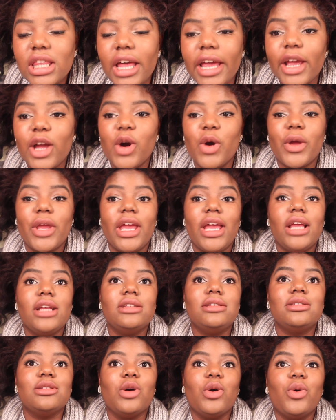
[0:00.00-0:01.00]
Like, okay,
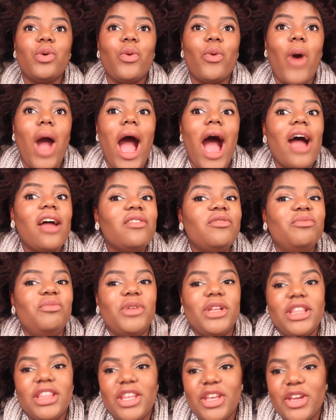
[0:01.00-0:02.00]
so I've
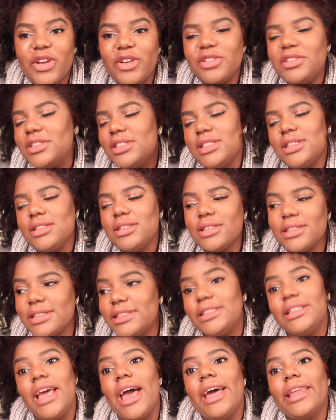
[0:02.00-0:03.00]
been there,
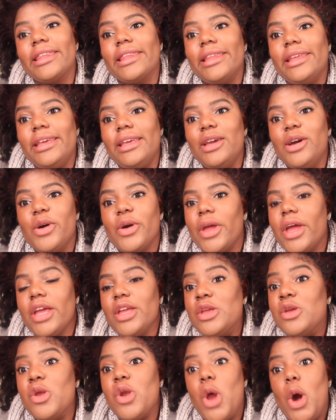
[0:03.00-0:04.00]
sadly.
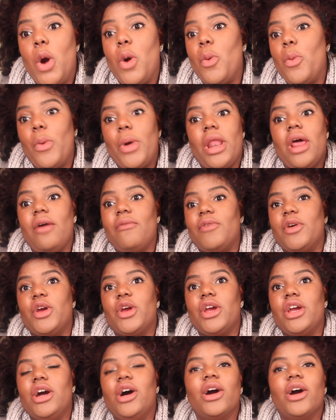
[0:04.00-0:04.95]
Okay, you know, whatever.